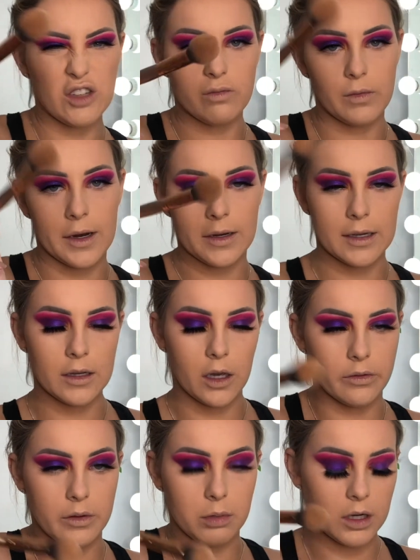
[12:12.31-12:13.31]
roundy
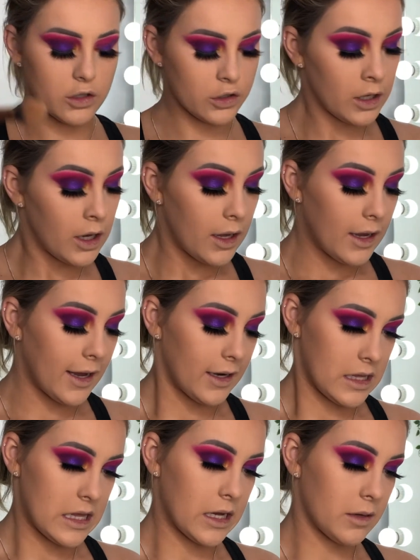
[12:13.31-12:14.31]
curvy brush, and
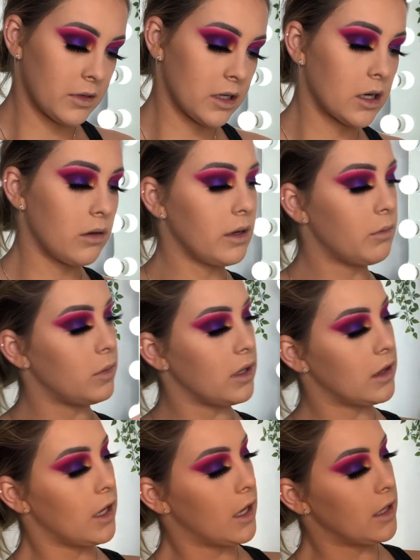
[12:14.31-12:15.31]
I think I'm going to go in
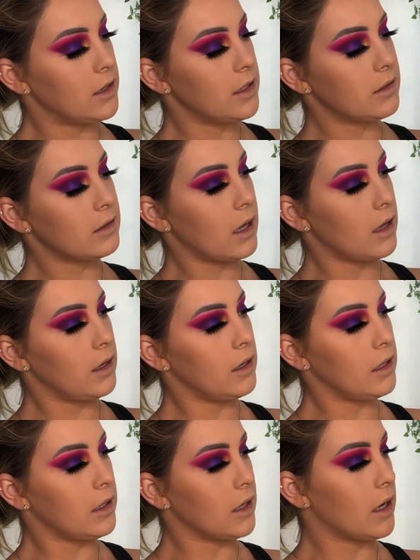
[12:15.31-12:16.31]
with this color
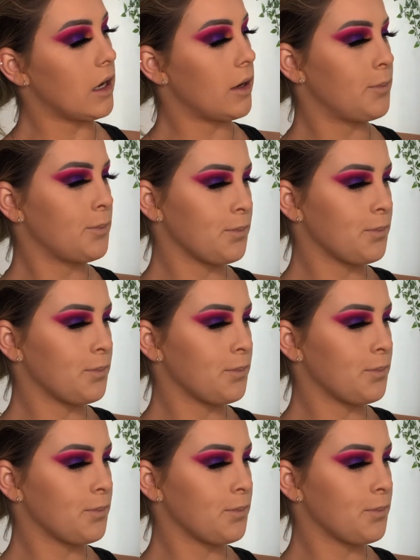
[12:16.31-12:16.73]
here,